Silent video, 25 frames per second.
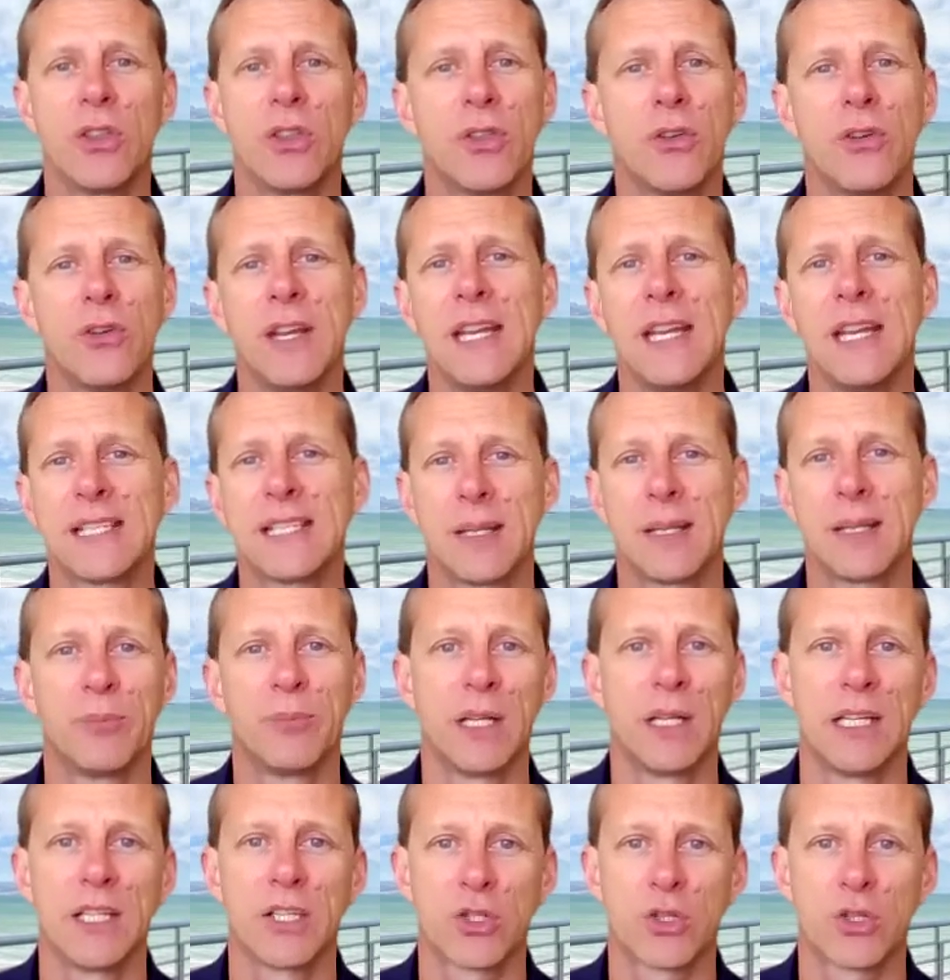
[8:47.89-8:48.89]
3
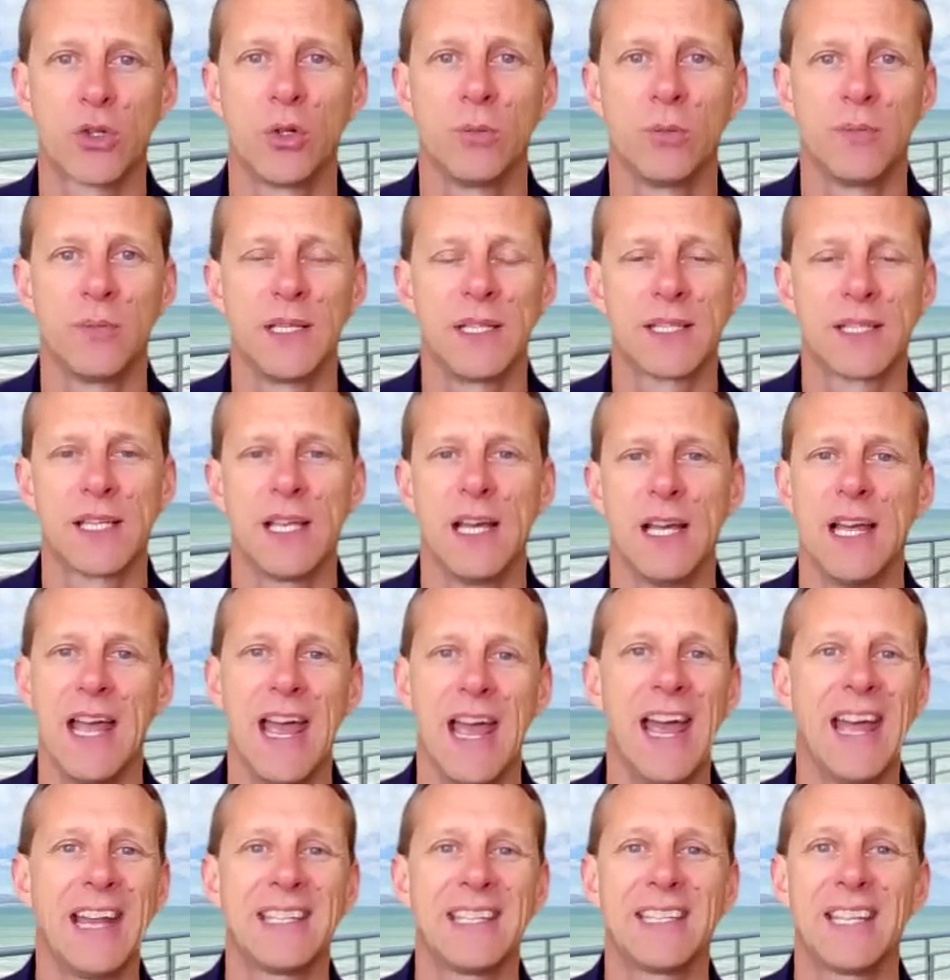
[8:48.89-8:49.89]
simple installments
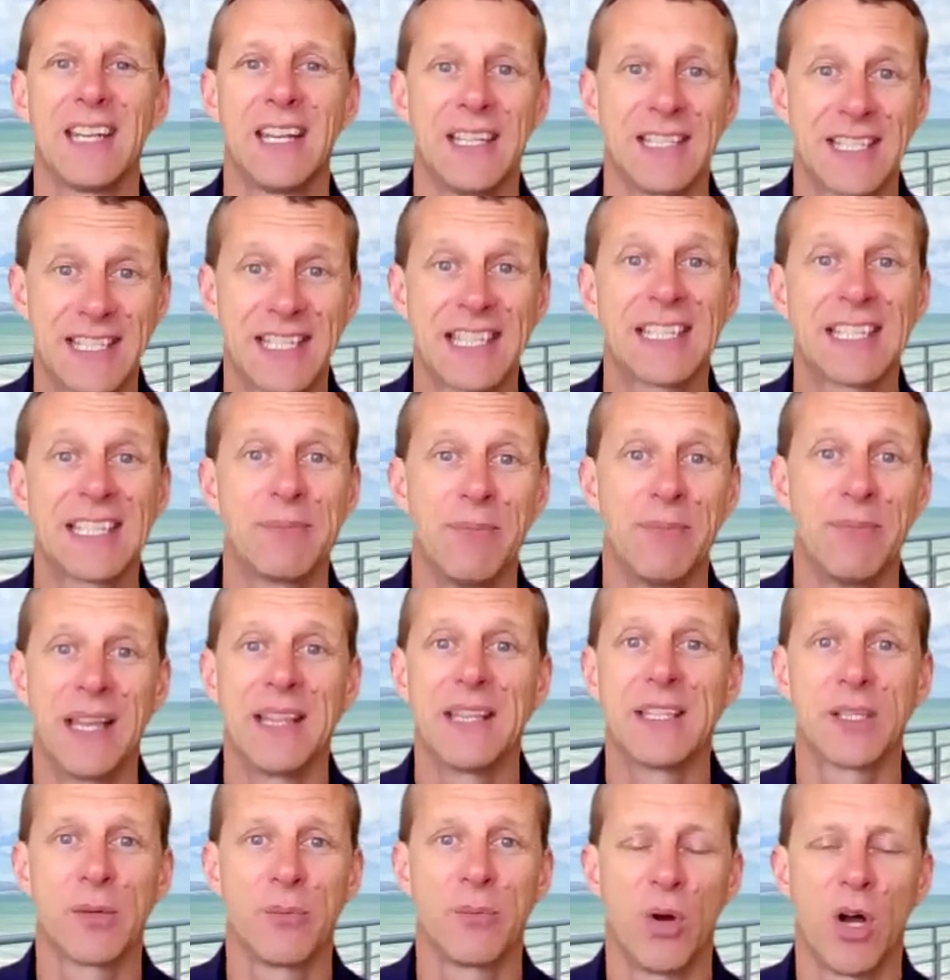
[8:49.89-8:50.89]
at 6
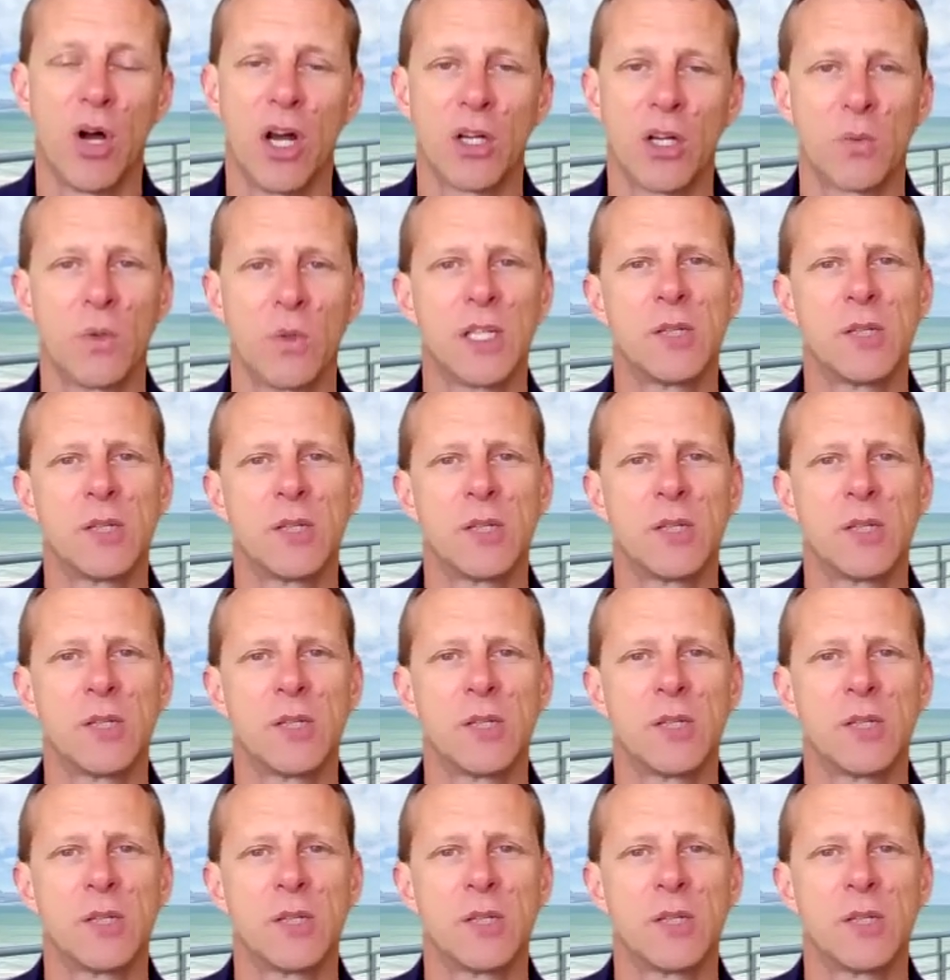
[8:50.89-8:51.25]
months apart,